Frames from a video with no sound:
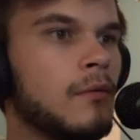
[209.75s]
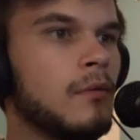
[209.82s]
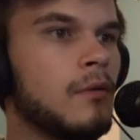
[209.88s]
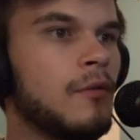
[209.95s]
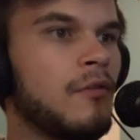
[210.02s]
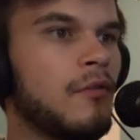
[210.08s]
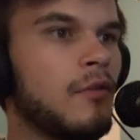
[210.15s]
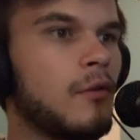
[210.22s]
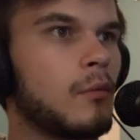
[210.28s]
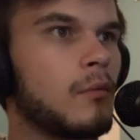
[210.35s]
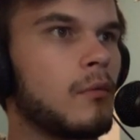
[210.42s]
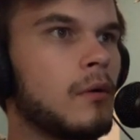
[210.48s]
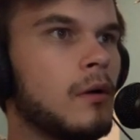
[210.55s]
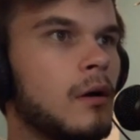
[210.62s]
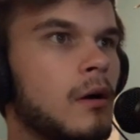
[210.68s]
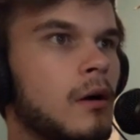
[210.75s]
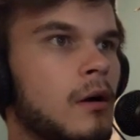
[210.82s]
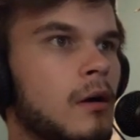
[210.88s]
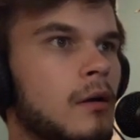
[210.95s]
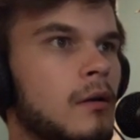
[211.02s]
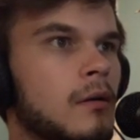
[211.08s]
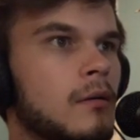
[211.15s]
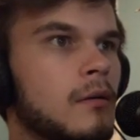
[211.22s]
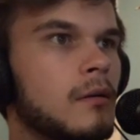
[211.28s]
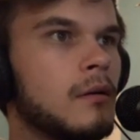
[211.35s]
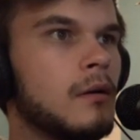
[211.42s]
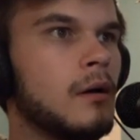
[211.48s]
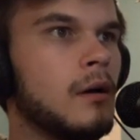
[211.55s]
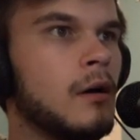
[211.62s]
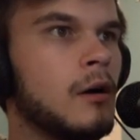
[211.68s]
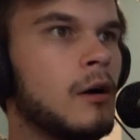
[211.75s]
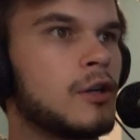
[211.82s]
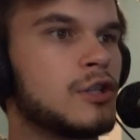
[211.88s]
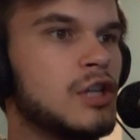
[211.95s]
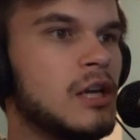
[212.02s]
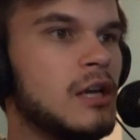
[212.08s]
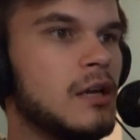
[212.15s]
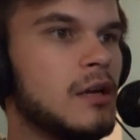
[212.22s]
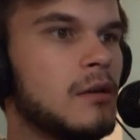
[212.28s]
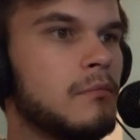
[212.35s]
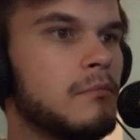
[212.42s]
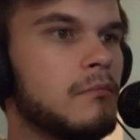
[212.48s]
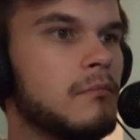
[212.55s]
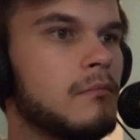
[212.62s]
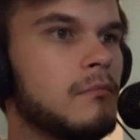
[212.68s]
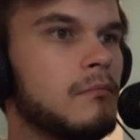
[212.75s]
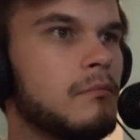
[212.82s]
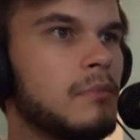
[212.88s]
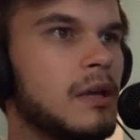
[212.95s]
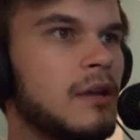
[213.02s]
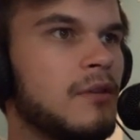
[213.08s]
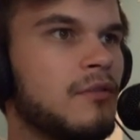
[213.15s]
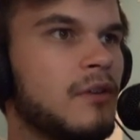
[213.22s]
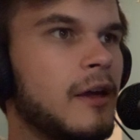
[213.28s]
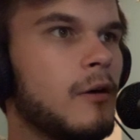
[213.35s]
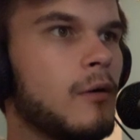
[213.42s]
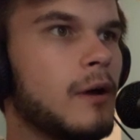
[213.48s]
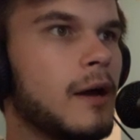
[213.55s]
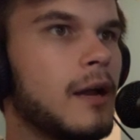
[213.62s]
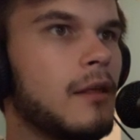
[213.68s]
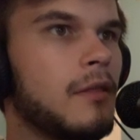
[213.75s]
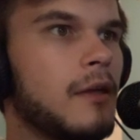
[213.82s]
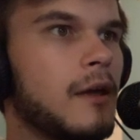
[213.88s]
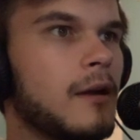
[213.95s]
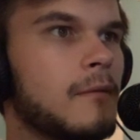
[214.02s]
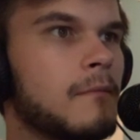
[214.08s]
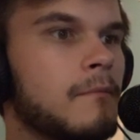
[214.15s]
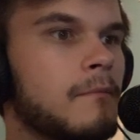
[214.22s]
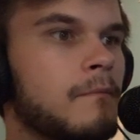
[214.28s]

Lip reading: This is the RGB scale kind of thing.